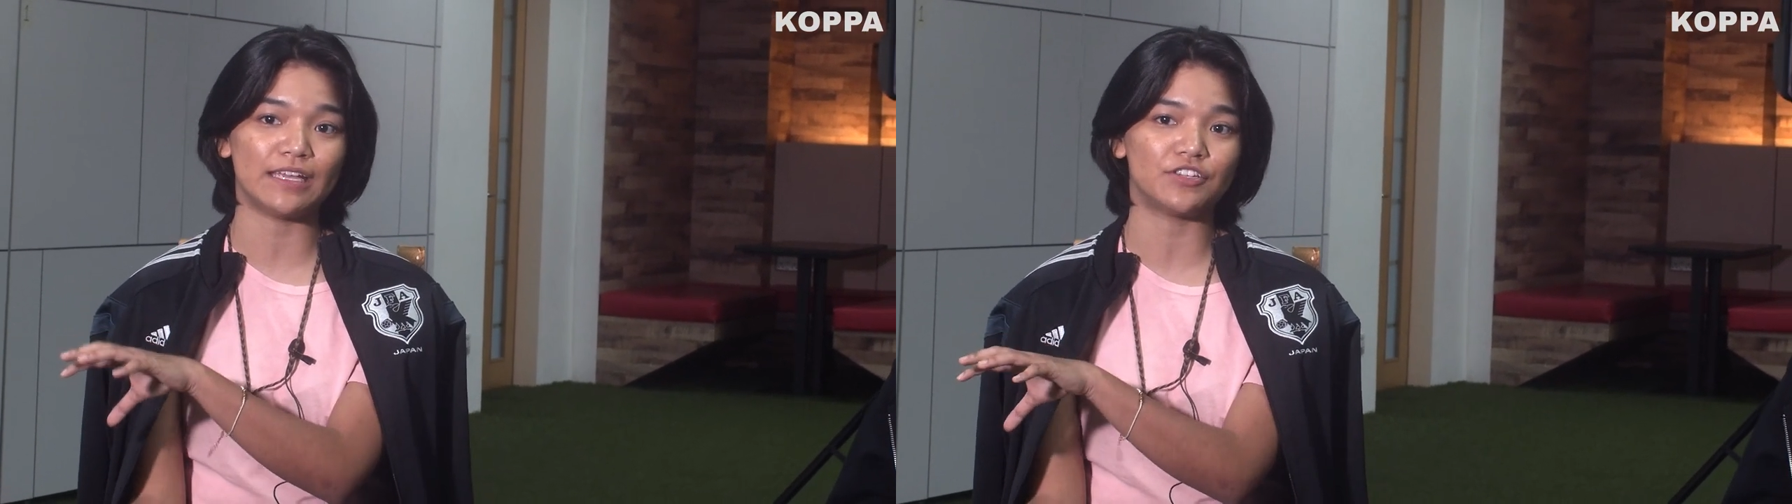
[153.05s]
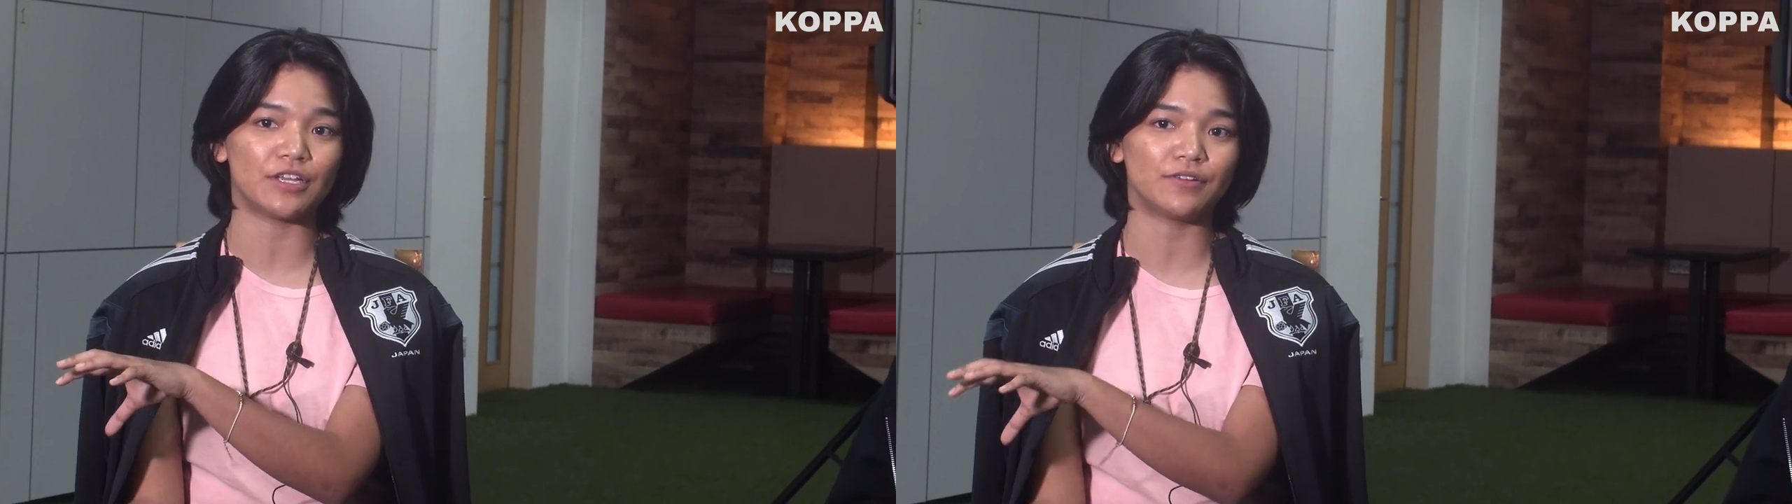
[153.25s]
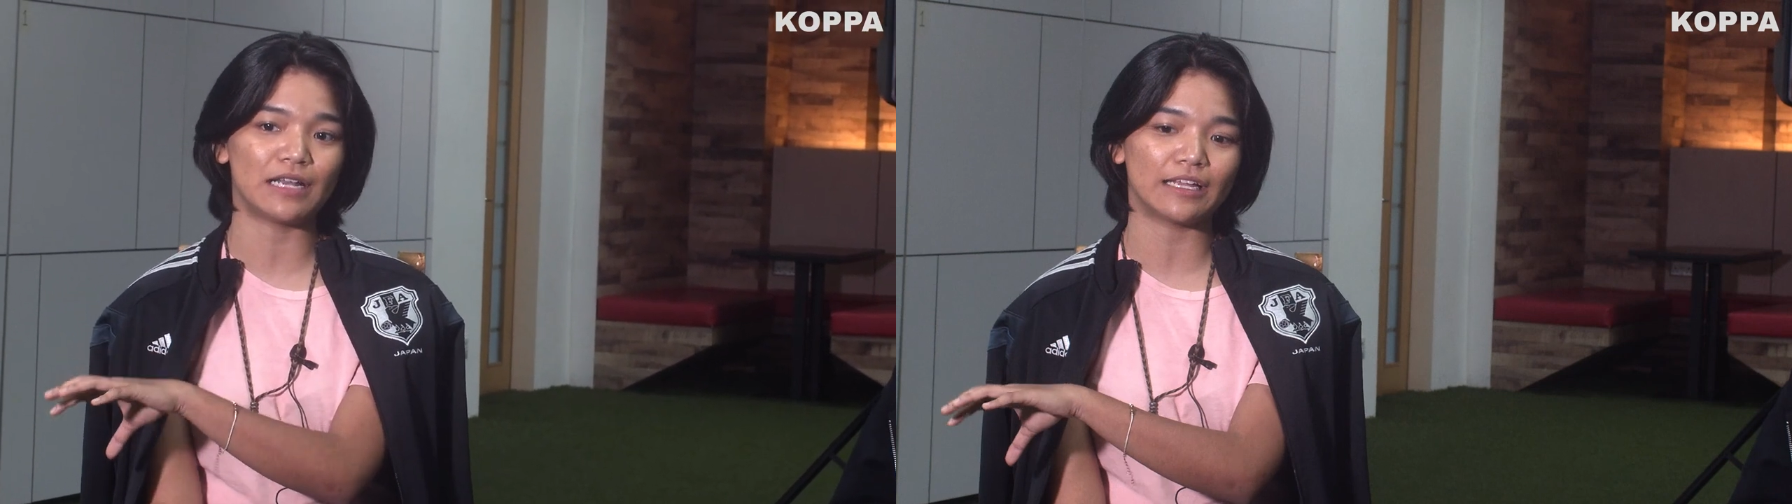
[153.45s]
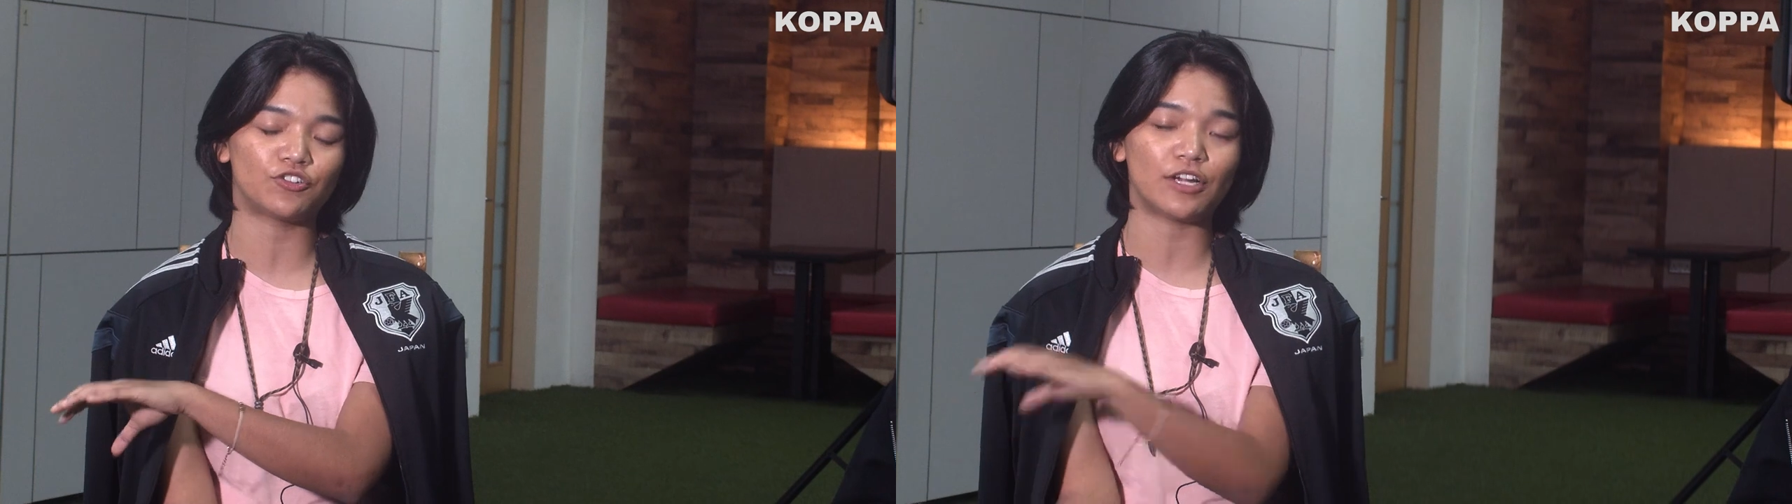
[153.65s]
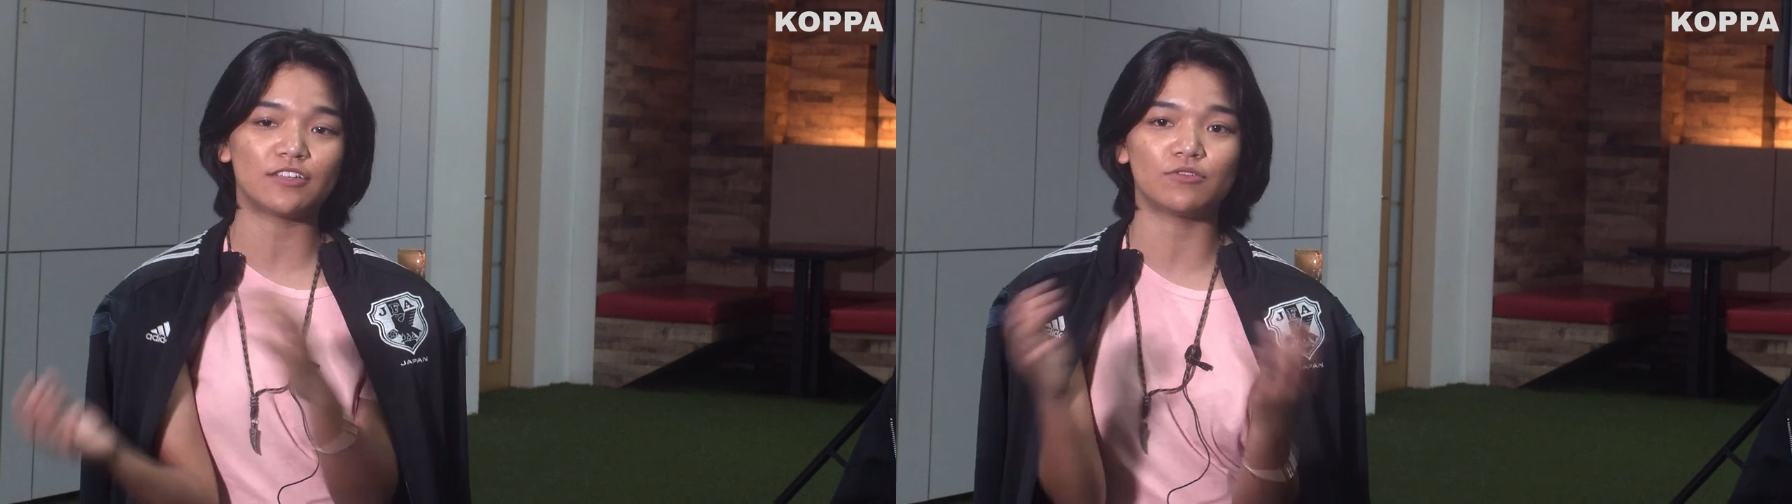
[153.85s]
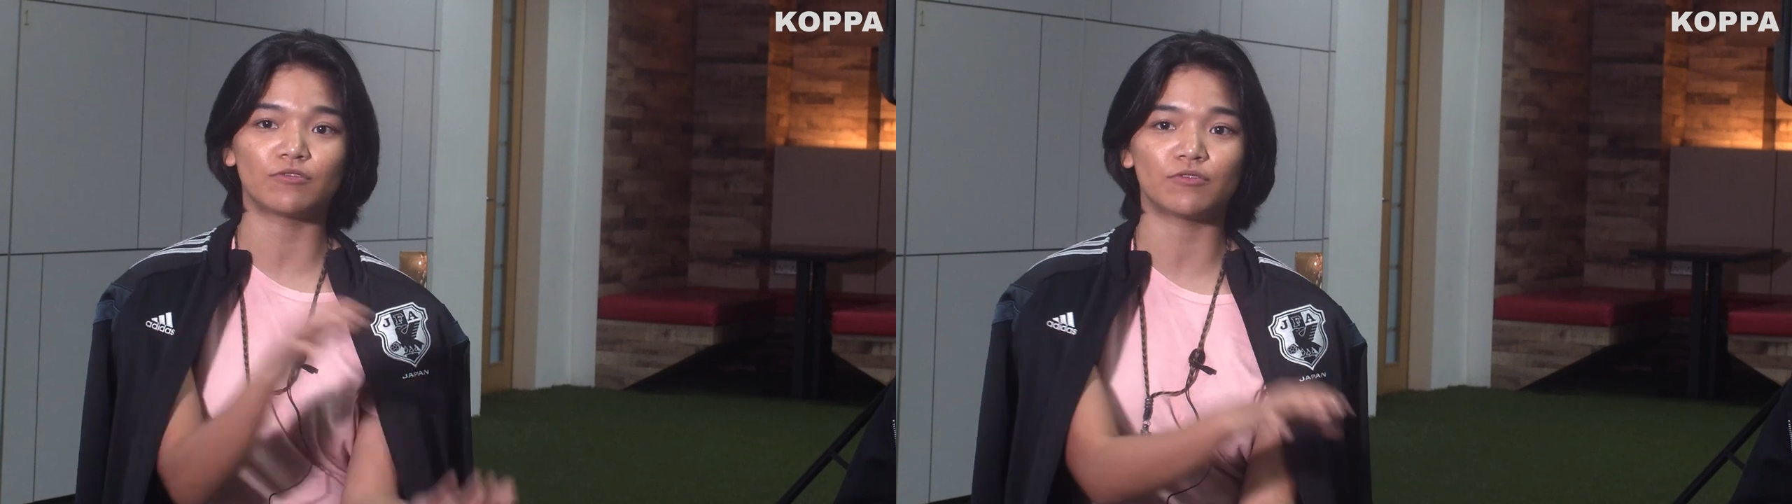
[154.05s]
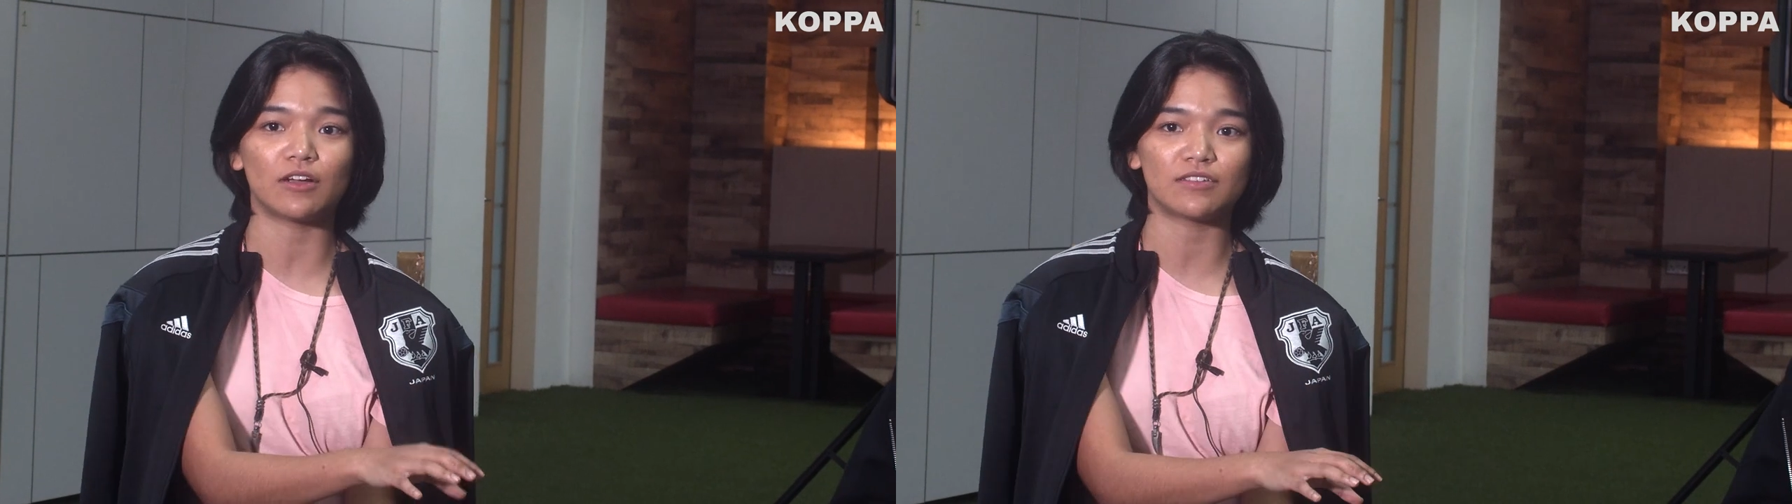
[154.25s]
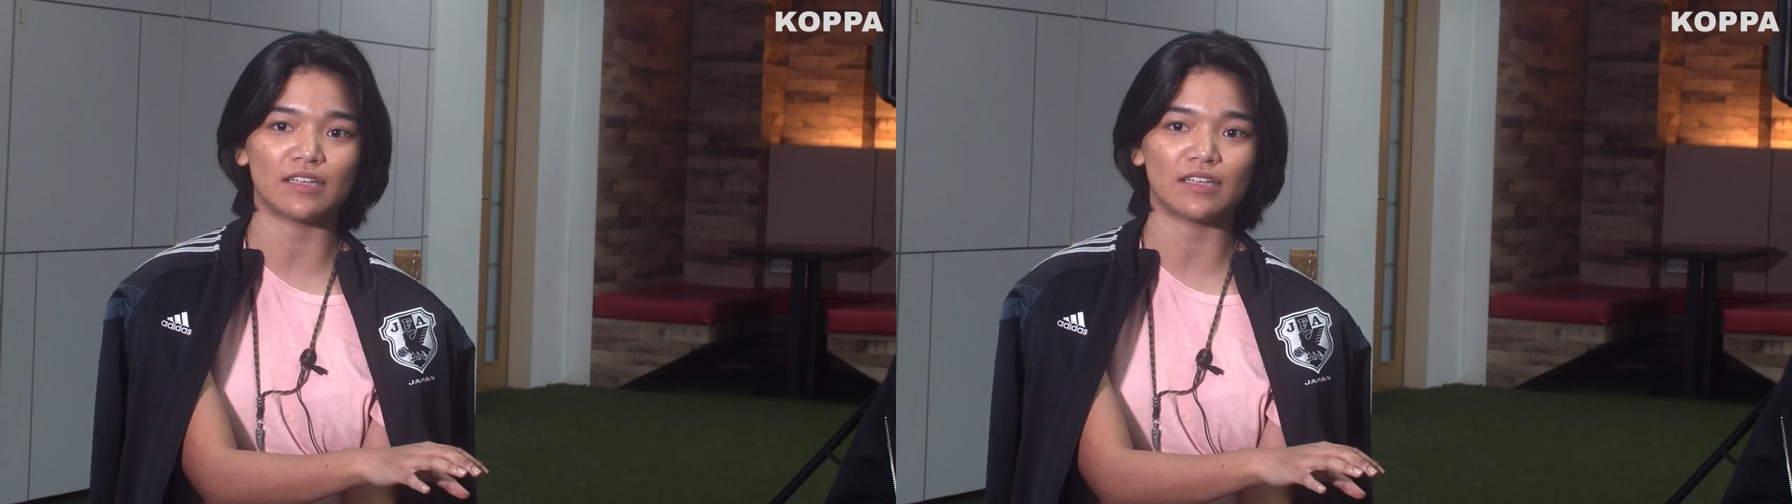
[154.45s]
a gender like tries to cross